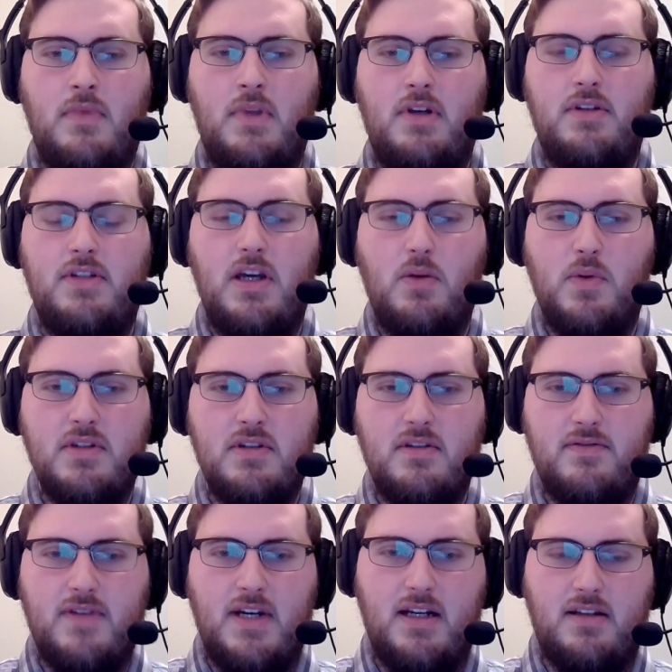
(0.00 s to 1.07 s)
See, it wasn't the
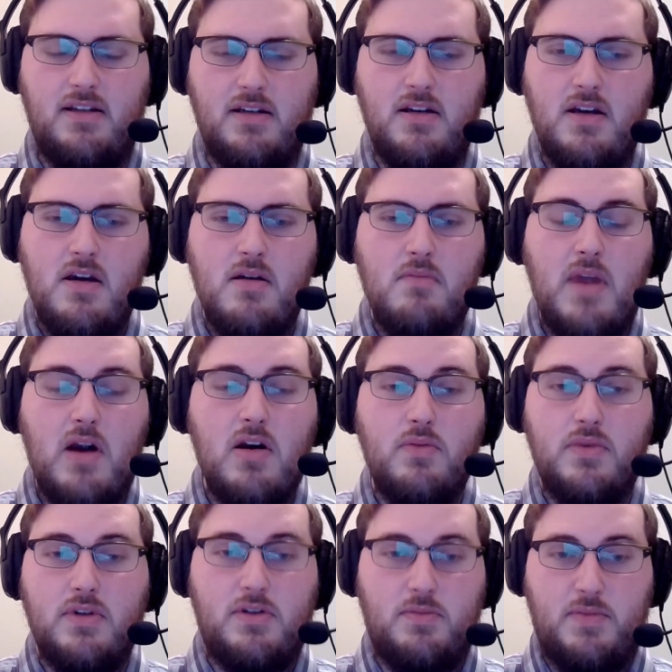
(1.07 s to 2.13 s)
fact that Mary
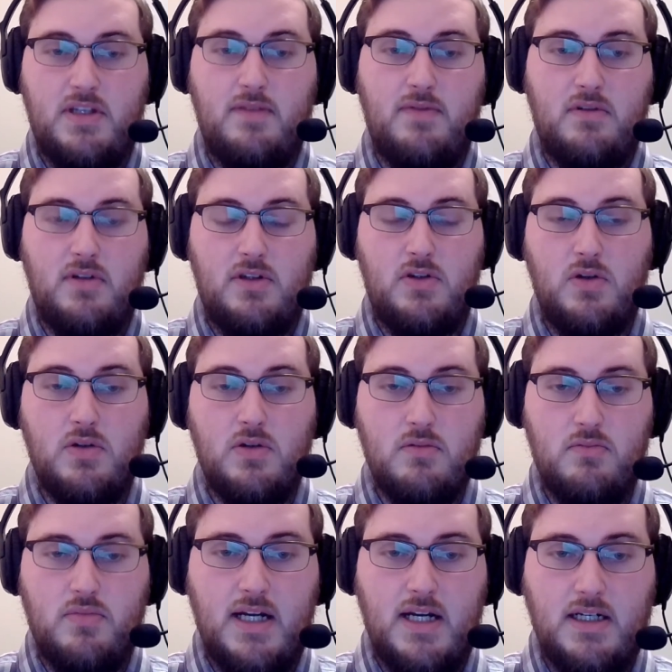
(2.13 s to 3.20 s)
was specifically chosen
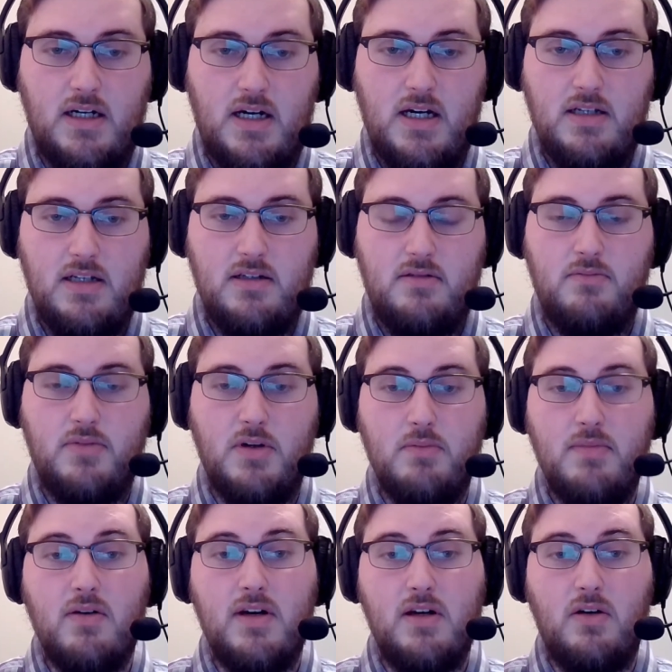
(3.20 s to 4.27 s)
by God. But
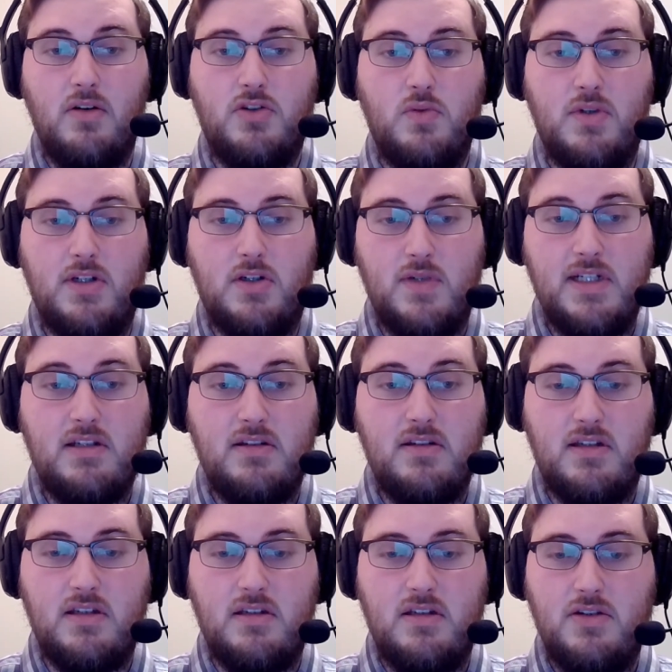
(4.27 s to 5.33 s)
Mary also agreed to the
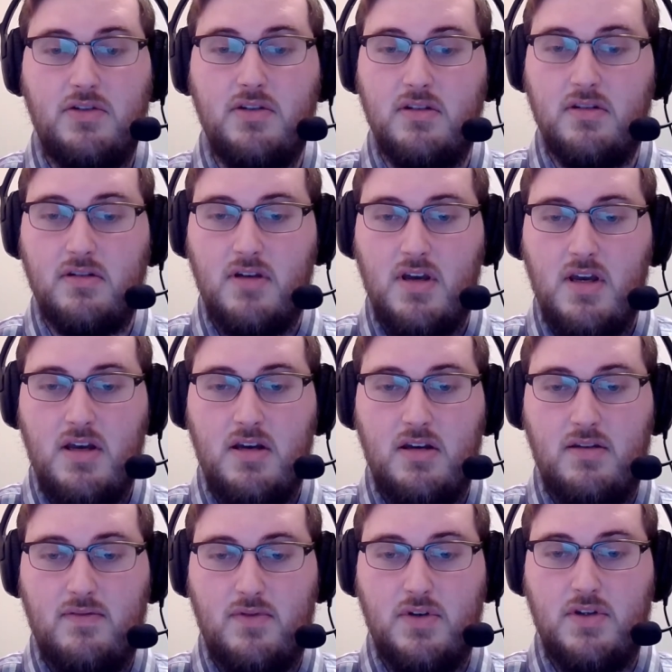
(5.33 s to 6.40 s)
conditions
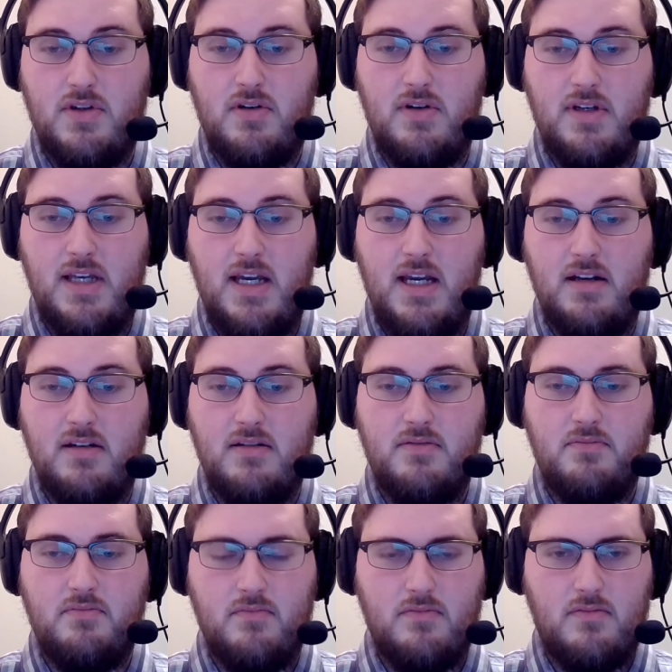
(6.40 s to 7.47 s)
in verse 38
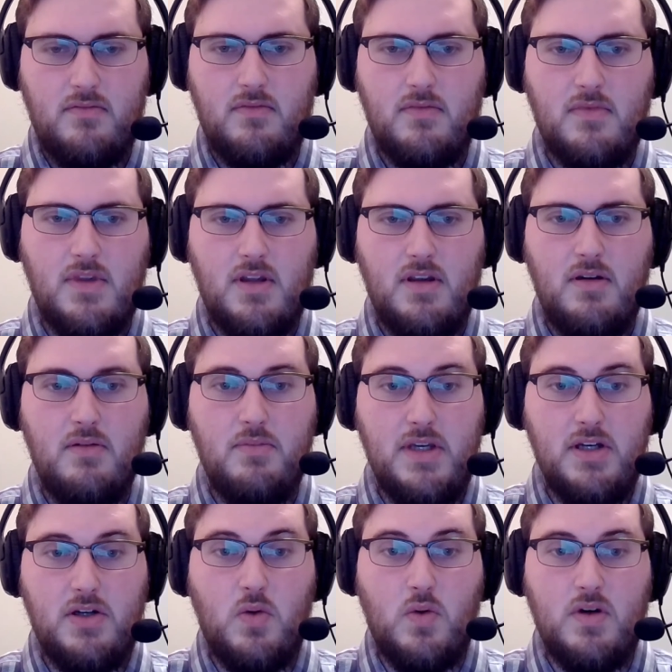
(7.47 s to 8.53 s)
Be
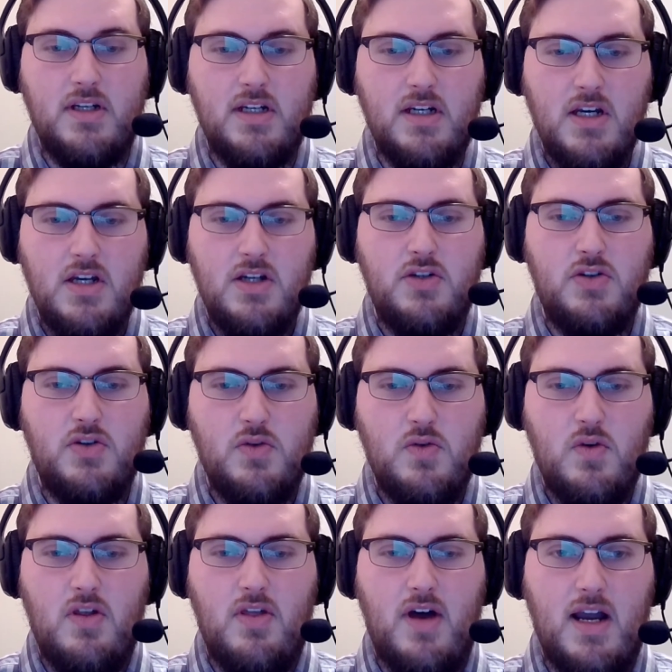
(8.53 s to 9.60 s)
according to
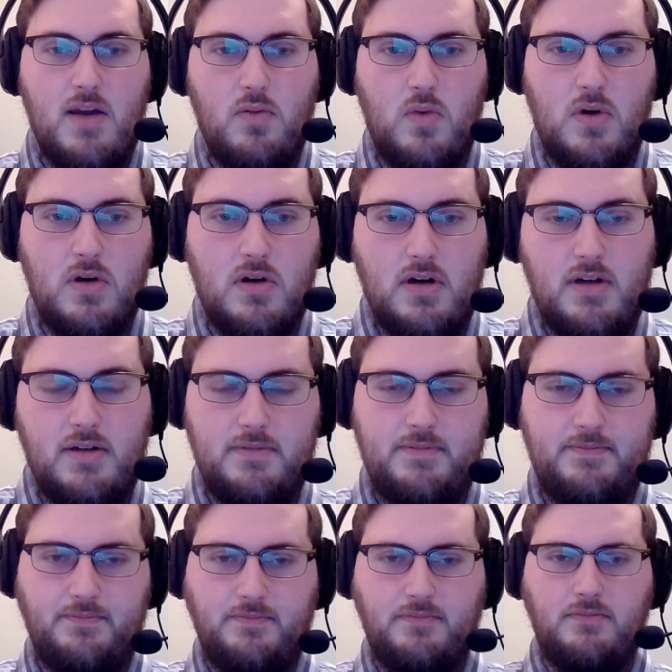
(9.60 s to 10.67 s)
thy word.
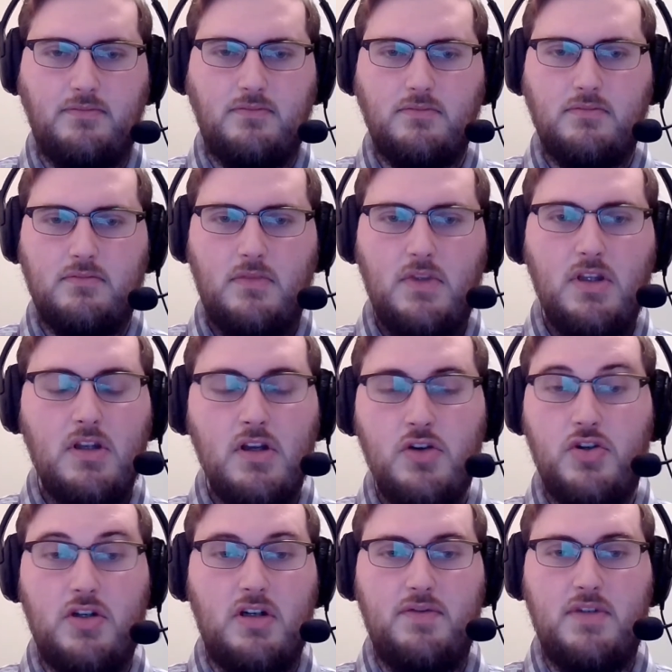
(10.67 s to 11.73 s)

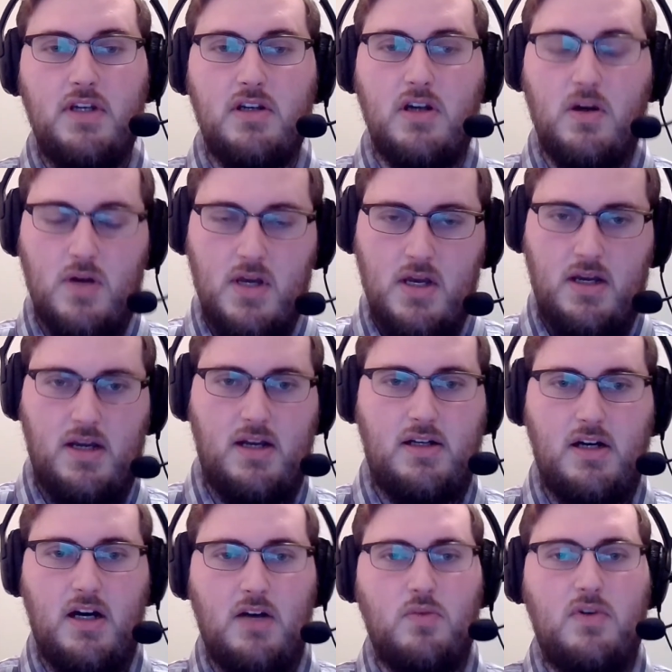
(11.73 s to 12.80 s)
She could have said no, and
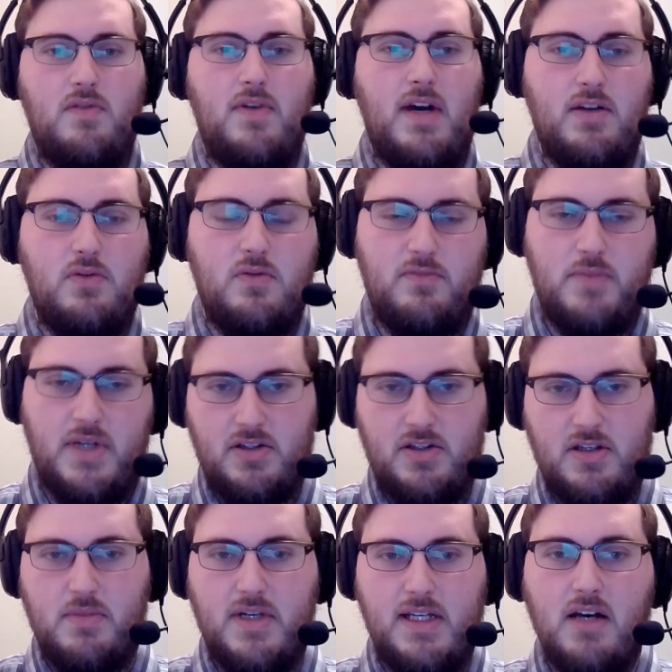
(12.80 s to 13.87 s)
God would have had to have picked
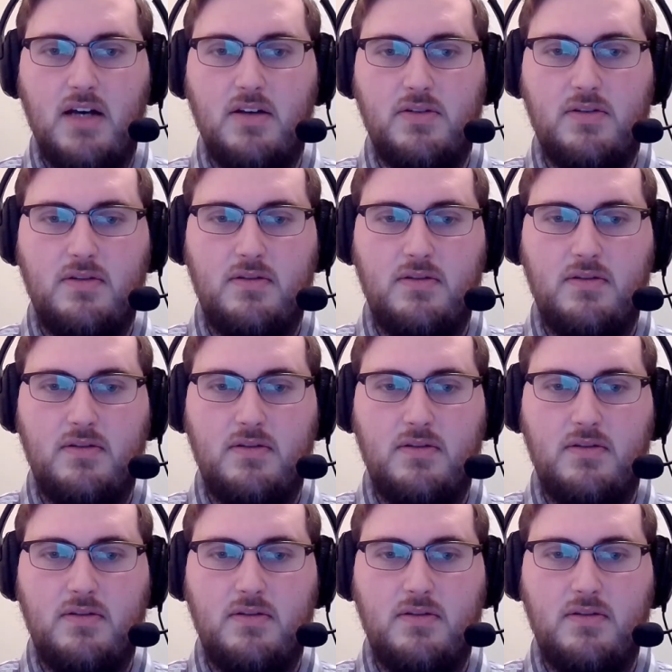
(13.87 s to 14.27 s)
somebody else.